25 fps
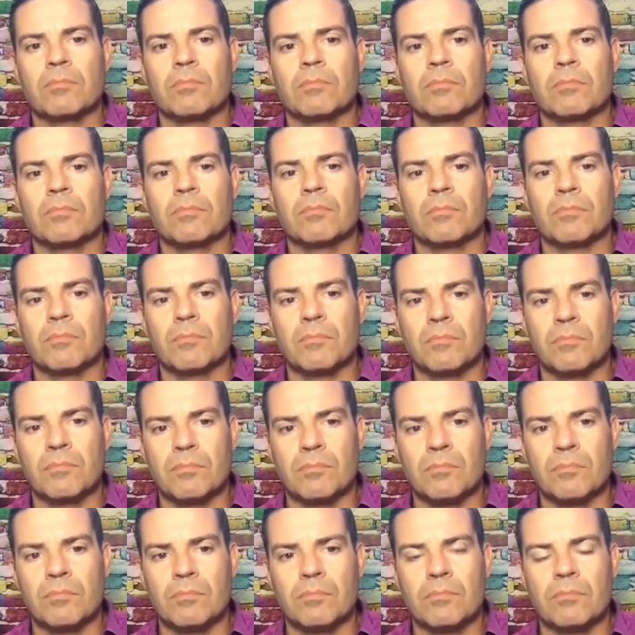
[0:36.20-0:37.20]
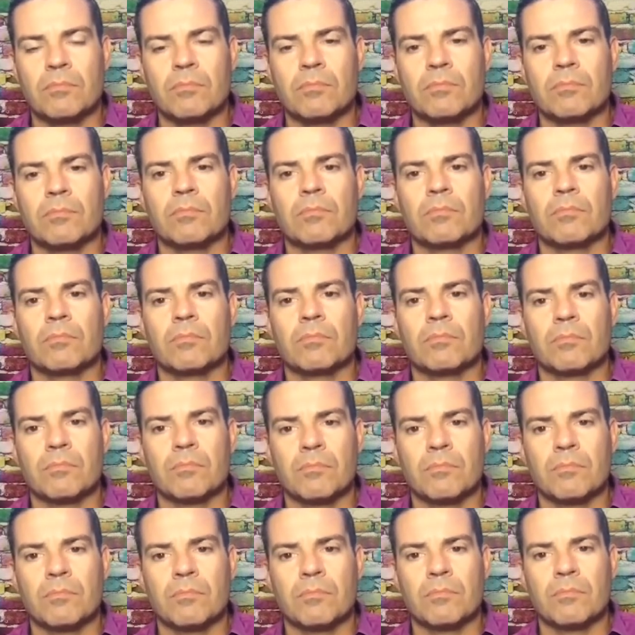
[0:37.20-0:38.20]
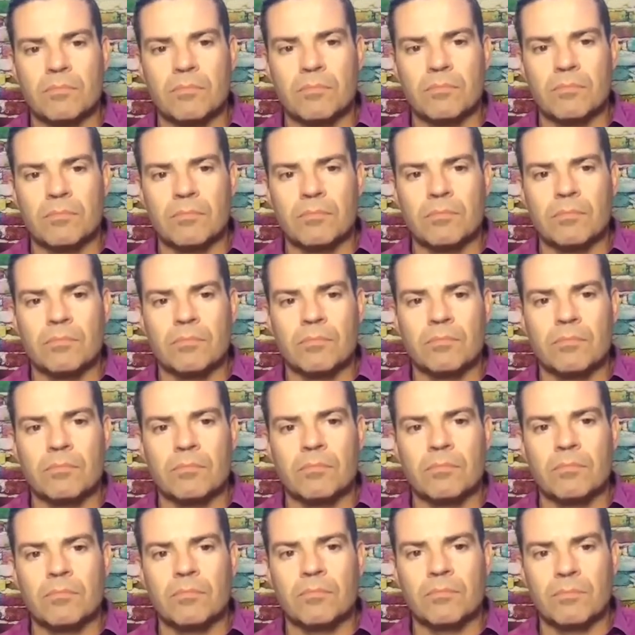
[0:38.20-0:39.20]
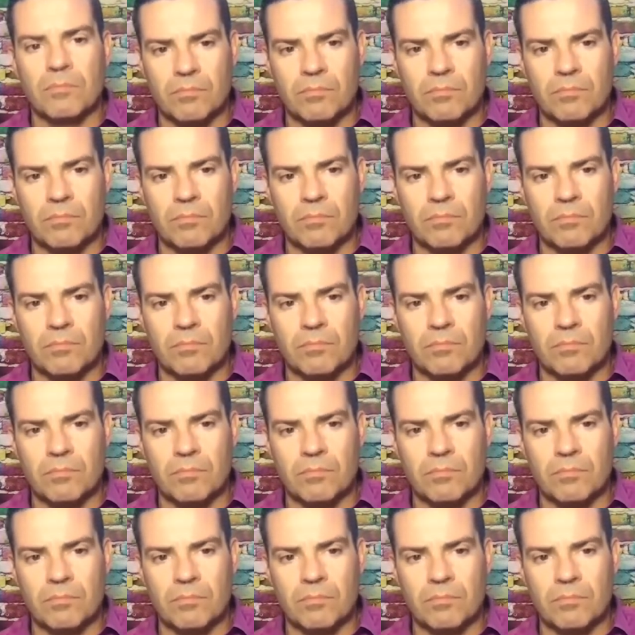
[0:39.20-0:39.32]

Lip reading: (not speaking)